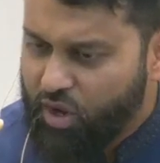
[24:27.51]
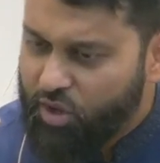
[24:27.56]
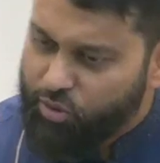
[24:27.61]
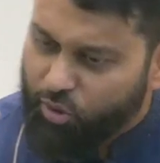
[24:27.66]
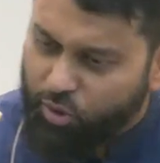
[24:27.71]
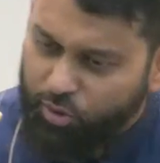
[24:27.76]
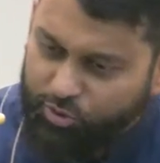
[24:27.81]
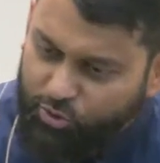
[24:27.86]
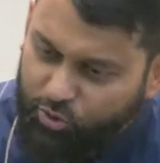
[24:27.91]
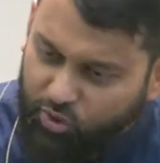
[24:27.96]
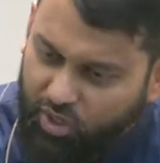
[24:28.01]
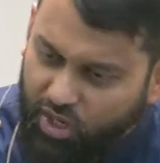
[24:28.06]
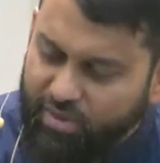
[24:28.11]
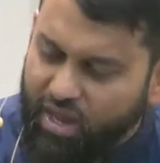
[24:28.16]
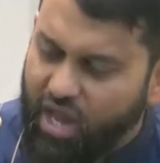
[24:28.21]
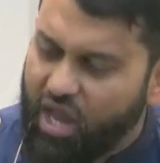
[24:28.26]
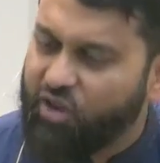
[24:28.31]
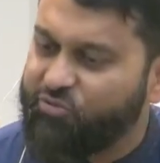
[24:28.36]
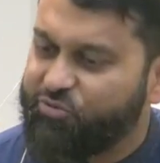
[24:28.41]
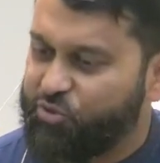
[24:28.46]
Those who
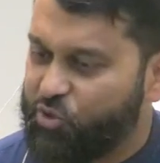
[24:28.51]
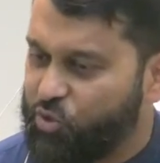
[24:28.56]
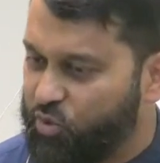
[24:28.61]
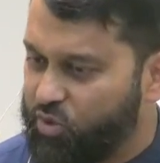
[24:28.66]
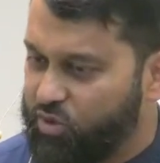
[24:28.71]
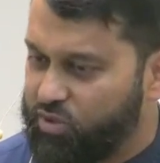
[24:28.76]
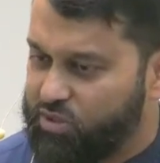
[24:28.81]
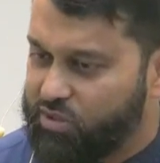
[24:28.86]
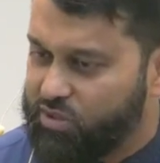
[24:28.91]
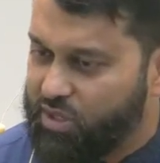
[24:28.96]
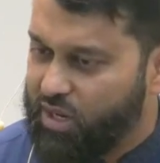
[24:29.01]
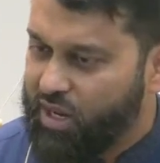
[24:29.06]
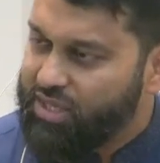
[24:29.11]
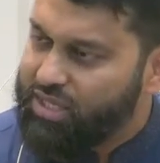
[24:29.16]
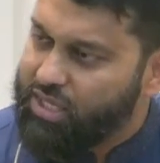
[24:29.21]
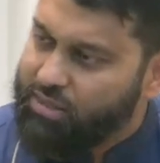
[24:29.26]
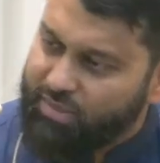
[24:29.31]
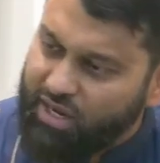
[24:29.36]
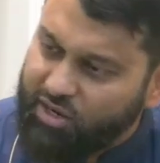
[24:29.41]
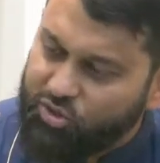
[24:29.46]
come afterwards,
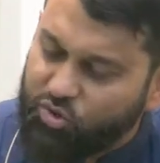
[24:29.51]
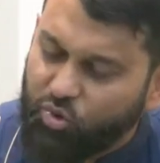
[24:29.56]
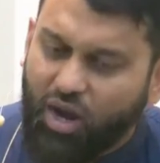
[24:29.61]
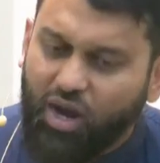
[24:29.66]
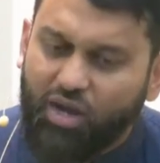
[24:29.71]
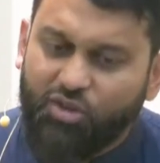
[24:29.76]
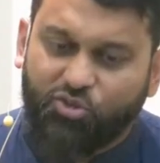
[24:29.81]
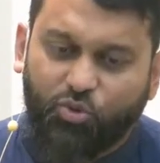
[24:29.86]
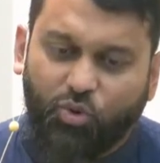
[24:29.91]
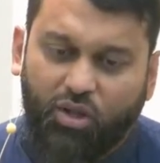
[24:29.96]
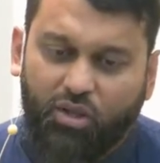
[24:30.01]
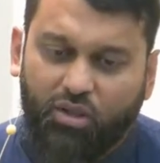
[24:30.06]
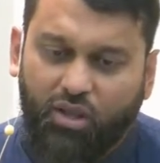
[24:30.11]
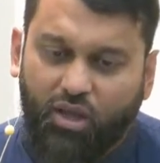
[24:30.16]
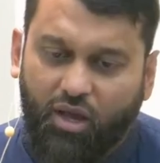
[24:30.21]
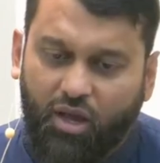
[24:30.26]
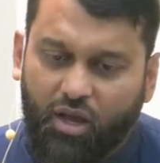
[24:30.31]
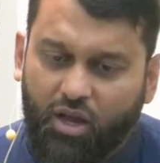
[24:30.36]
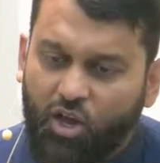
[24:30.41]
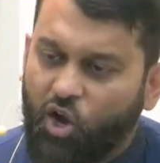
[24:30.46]
they make dua to
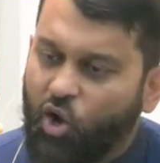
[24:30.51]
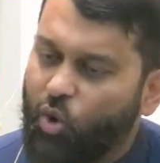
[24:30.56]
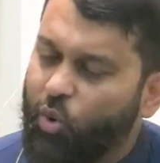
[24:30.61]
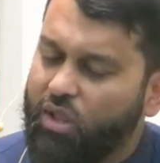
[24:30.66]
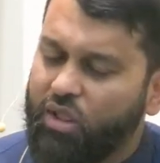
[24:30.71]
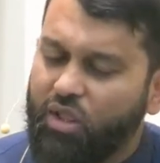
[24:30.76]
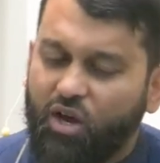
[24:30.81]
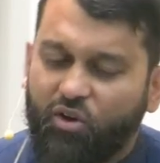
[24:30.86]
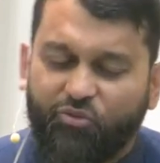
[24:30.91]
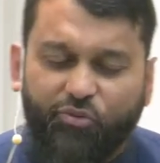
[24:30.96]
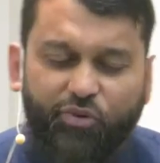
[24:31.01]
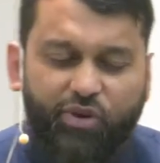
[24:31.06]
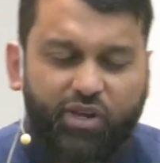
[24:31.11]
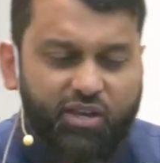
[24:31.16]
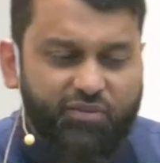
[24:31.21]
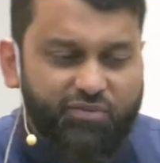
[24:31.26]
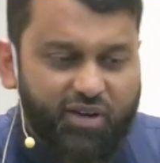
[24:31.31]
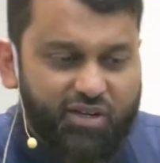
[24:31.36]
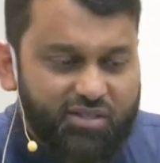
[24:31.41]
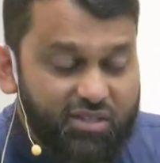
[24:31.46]
Allah. Oh Allah,
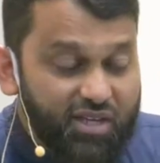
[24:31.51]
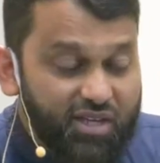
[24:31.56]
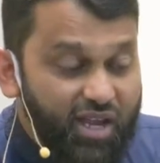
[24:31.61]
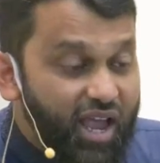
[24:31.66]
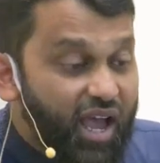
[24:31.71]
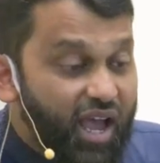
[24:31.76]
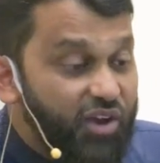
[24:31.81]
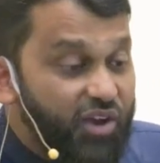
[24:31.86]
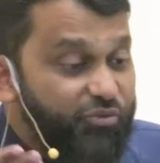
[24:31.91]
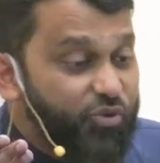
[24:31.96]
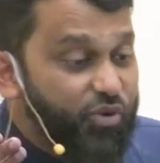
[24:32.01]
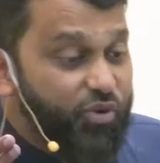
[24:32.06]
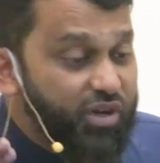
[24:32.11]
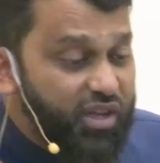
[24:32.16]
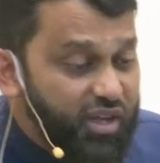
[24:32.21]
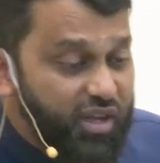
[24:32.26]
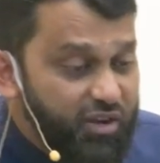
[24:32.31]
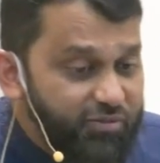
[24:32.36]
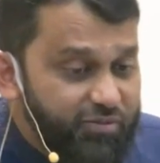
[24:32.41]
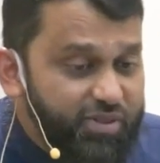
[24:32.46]
forgive us and
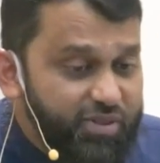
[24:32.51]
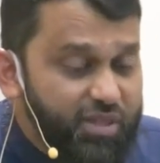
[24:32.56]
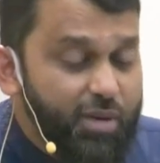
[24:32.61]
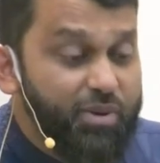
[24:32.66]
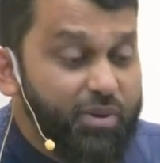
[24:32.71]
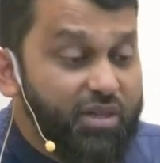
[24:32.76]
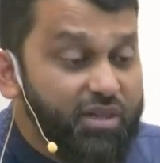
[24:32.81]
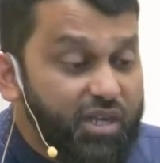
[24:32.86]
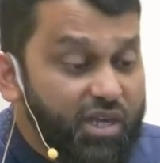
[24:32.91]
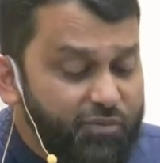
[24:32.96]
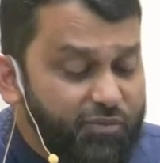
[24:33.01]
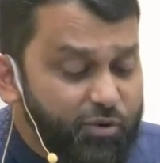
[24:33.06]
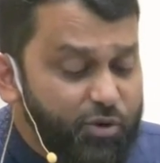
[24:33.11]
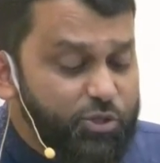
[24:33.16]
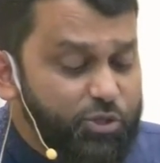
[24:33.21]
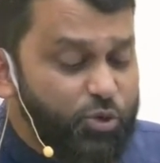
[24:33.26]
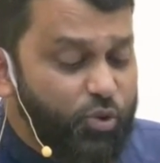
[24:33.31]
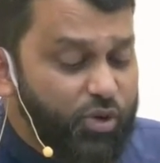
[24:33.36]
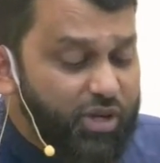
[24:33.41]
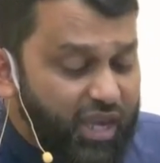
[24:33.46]
forgive the
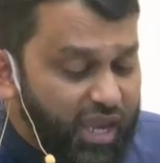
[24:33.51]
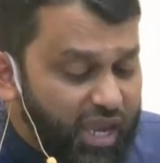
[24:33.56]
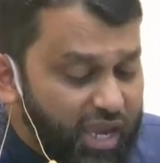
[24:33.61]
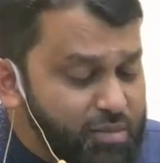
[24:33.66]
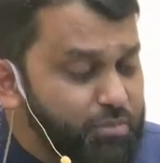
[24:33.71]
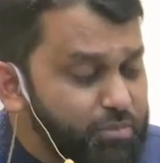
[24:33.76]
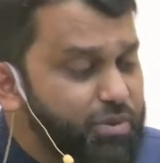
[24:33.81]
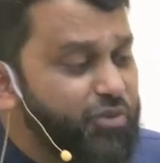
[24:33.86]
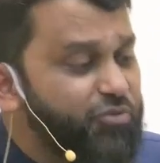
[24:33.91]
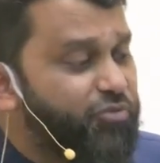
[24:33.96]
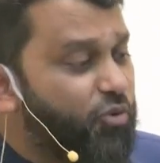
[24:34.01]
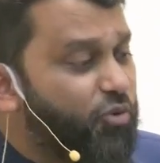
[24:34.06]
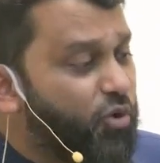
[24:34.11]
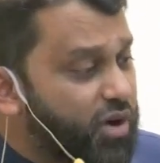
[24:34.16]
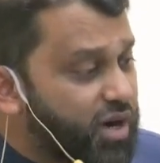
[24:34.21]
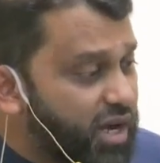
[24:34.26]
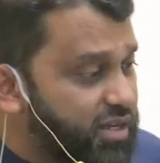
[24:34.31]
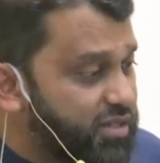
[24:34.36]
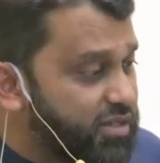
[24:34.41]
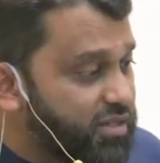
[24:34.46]
believers who came
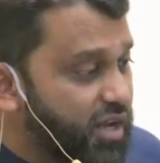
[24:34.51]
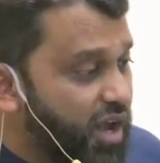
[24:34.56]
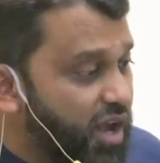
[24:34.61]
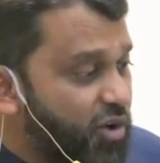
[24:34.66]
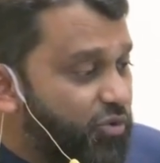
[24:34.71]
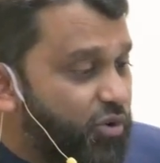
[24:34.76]
before us.